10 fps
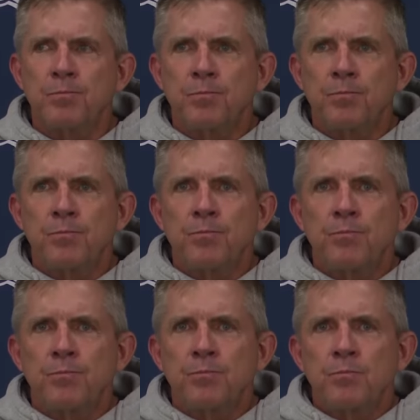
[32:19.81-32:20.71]

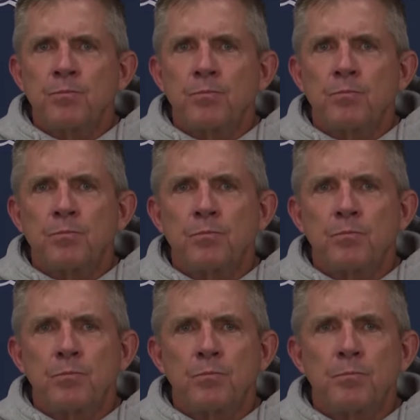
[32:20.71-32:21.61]

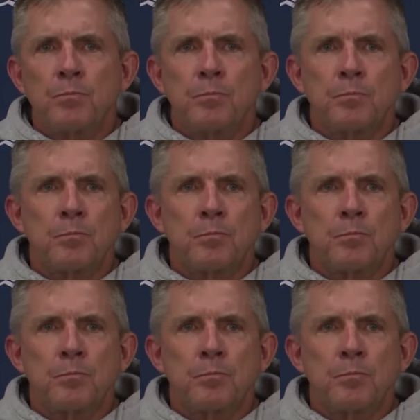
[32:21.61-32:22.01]
Nobody speaks.